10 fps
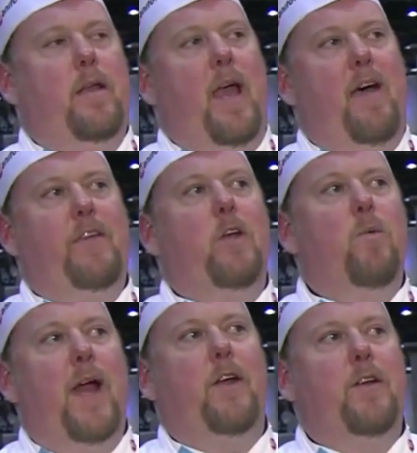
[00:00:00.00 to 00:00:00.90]
having a
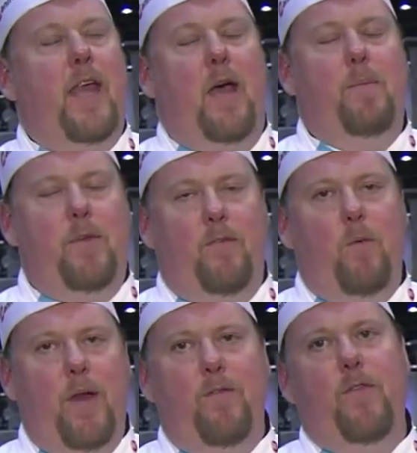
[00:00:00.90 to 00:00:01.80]
record kept of
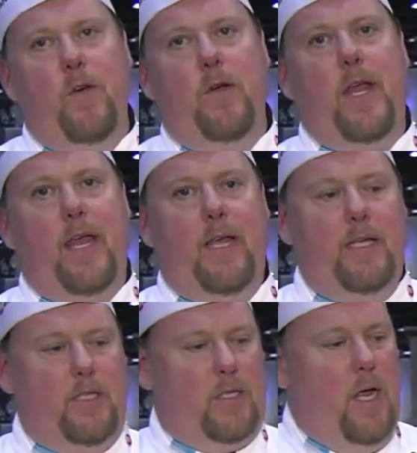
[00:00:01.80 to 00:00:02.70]
when food
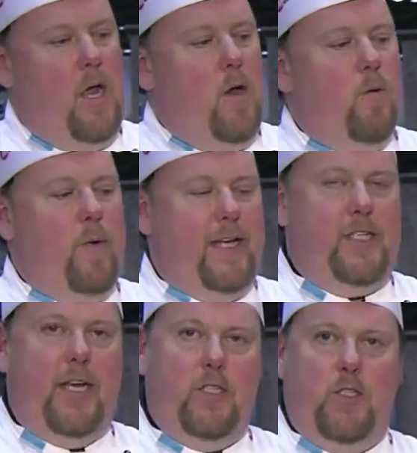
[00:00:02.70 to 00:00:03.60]
is
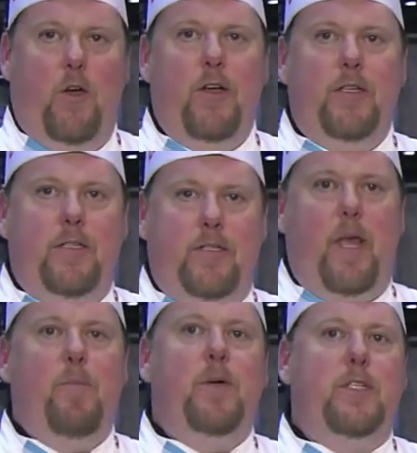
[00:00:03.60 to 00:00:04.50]
reaching certain
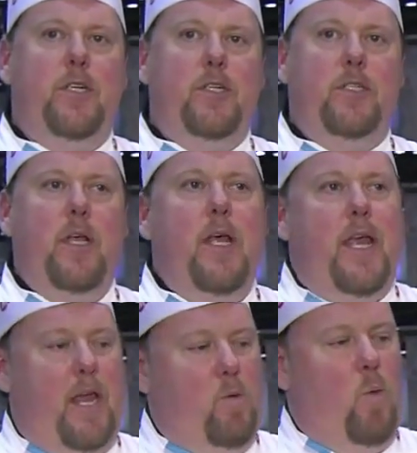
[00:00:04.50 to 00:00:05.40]
temperatures
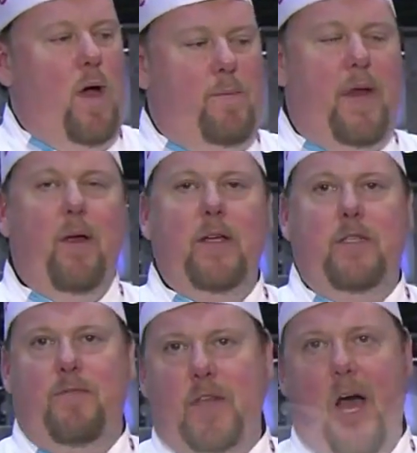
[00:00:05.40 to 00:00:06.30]
in what
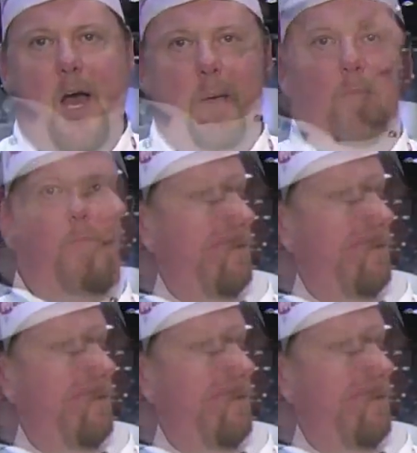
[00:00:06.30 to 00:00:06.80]
periods of time.